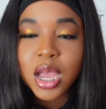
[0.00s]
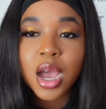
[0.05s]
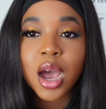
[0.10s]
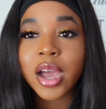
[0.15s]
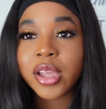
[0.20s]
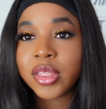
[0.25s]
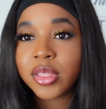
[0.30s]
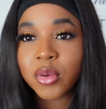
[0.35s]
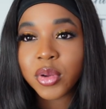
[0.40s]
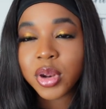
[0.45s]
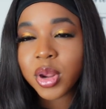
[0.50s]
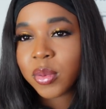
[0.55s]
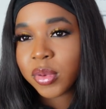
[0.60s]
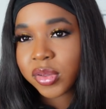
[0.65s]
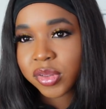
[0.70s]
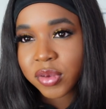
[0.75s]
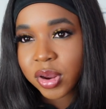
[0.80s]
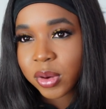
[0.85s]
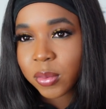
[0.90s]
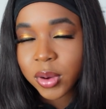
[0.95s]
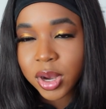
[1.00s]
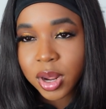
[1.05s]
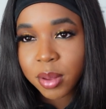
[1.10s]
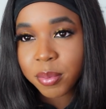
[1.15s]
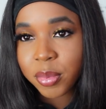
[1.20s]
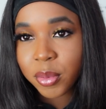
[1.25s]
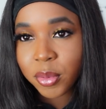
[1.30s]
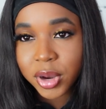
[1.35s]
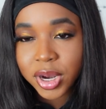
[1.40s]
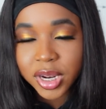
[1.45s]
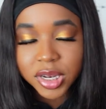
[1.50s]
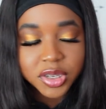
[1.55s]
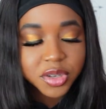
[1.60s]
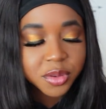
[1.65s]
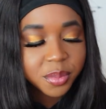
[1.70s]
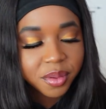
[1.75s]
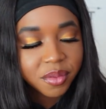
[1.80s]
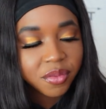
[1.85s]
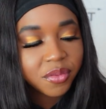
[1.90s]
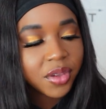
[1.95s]
I thought it was red when I bought it, to
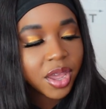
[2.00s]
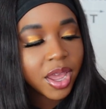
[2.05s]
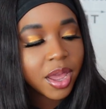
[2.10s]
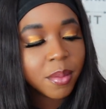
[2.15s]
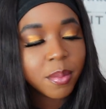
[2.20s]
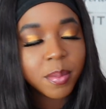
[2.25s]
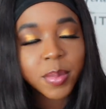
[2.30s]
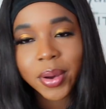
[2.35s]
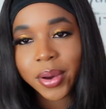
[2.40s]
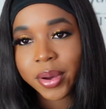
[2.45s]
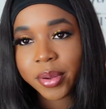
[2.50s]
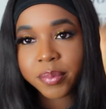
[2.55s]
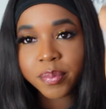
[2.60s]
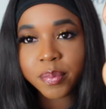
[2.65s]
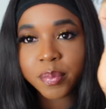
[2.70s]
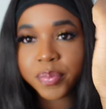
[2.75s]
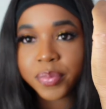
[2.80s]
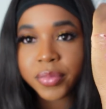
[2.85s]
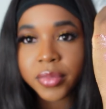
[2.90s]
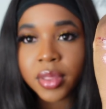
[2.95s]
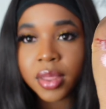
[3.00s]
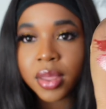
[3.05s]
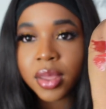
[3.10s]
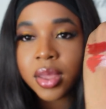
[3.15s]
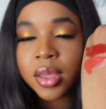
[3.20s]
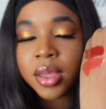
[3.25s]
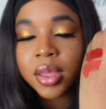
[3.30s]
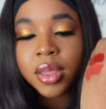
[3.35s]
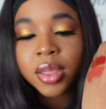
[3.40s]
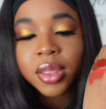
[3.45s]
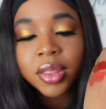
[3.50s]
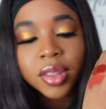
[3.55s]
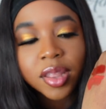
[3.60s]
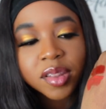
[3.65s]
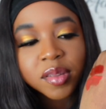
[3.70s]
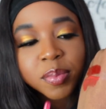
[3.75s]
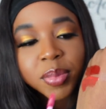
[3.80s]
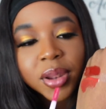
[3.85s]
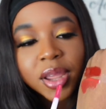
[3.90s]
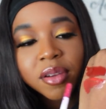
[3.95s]
be fair, but
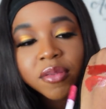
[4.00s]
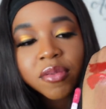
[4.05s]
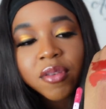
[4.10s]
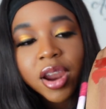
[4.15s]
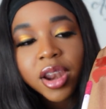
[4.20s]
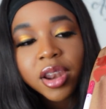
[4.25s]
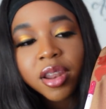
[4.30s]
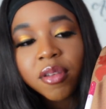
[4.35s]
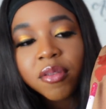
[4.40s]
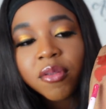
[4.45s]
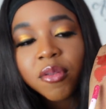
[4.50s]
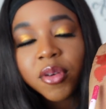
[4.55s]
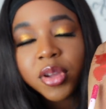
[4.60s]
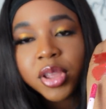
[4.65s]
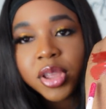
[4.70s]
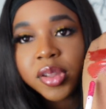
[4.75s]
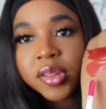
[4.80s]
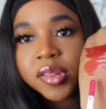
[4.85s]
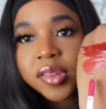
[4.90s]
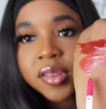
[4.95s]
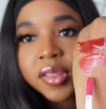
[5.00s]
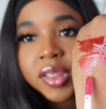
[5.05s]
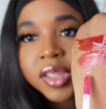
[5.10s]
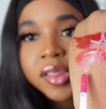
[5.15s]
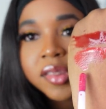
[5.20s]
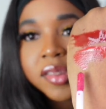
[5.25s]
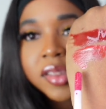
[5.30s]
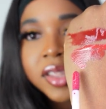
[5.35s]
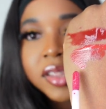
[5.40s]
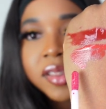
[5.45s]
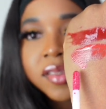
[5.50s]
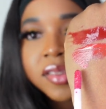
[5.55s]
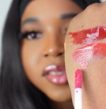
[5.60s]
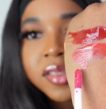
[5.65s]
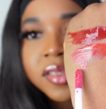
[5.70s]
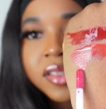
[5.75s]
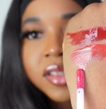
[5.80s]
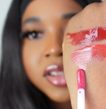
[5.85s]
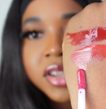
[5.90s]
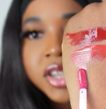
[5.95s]
that's Black Friday for you. So this is
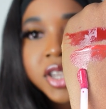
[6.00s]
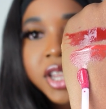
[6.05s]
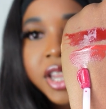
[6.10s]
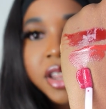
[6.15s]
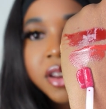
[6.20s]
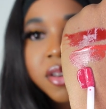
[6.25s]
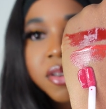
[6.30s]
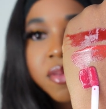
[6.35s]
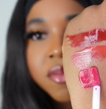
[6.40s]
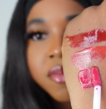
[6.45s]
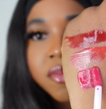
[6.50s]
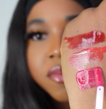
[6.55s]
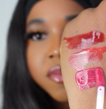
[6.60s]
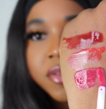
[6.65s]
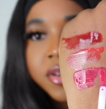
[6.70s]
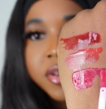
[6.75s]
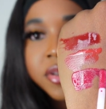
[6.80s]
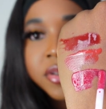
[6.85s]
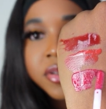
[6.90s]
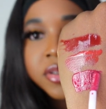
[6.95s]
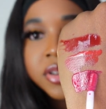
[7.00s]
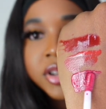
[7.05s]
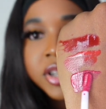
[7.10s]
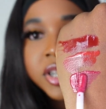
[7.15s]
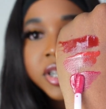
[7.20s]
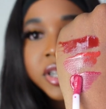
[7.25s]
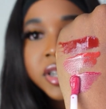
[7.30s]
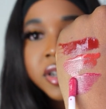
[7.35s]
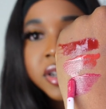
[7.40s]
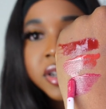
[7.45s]
the shade Rouge.